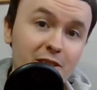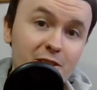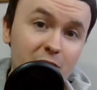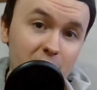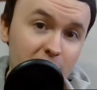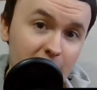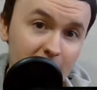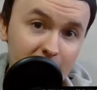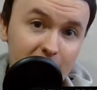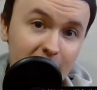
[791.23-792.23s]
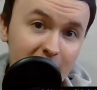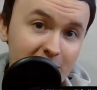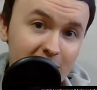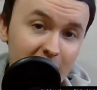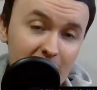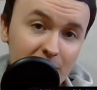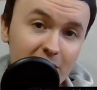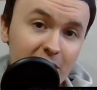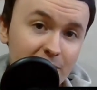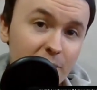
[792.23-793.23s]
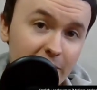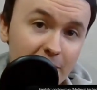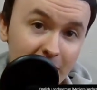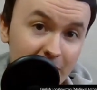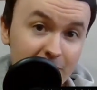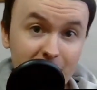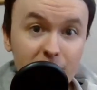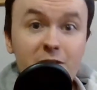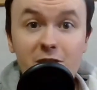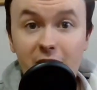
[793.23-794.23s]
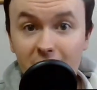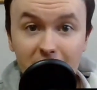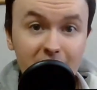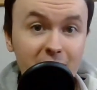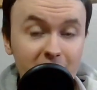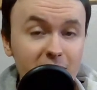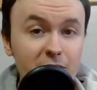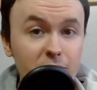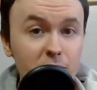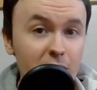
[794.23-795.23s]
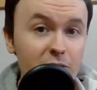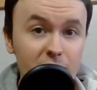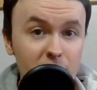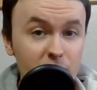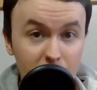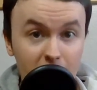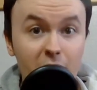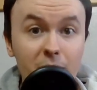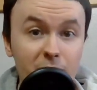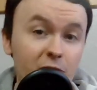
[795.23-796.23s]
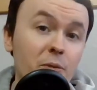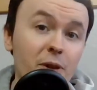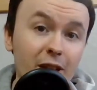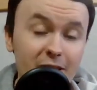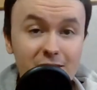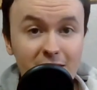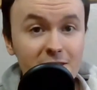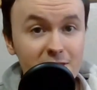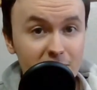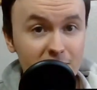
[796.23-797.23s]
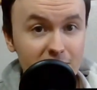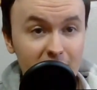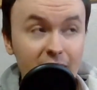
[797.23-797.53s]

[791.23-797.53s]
So this, but the other way around, which in England, if you're where I'm from, is an insult.